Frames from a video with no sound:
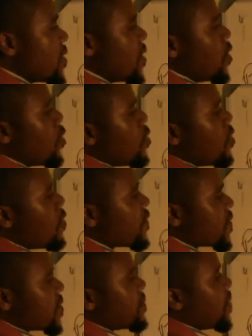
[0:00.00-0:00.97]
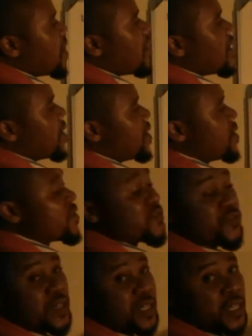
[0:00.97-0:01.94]
the law of supply is
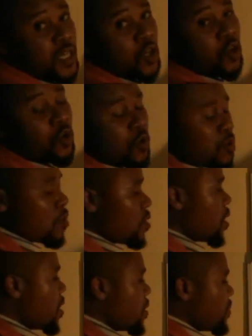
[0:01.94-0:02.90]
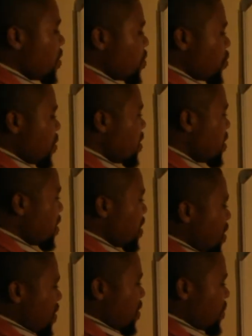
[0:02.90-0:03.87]
really a law between
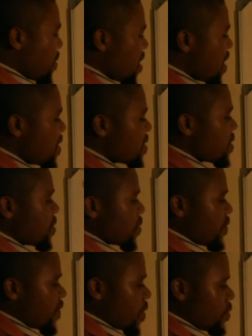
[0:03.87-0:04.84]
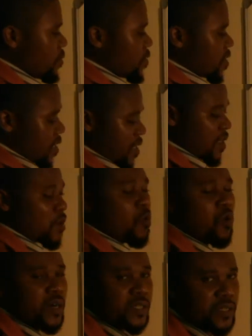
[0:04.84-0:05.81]
the prices of the good and the
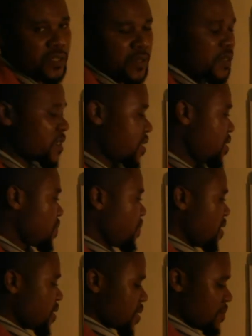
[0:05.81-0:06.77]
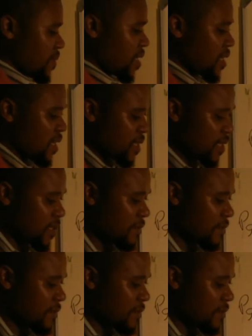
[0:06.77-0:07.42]
quantity that is being supplied,